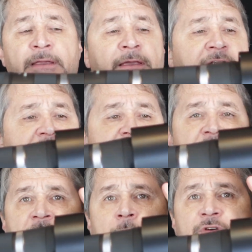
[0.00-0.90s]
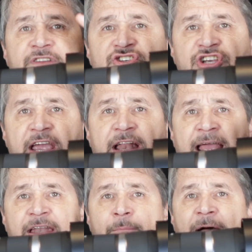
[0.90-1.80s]
It doesn't come with the shade. I
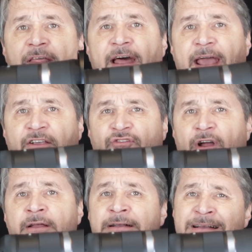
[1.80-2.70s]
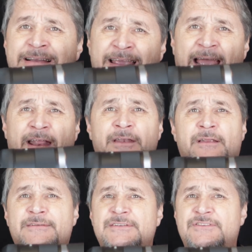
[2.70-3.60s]
had to buy that extra. Canon
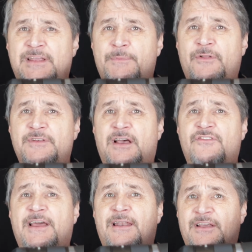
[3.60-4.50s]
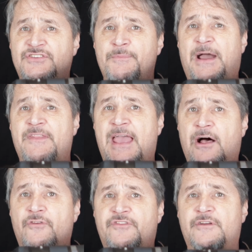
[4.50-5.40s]
typically does that unless you buy the
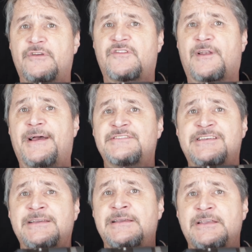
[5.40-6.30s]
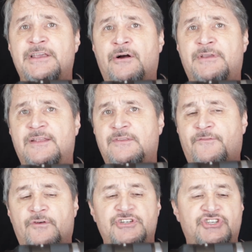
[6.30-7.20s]
L series lens. You don't get the
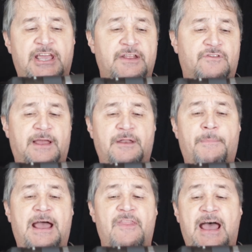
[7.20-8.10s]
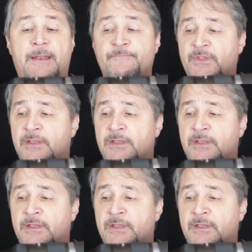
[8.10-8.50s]
free shade. So I had to buy that.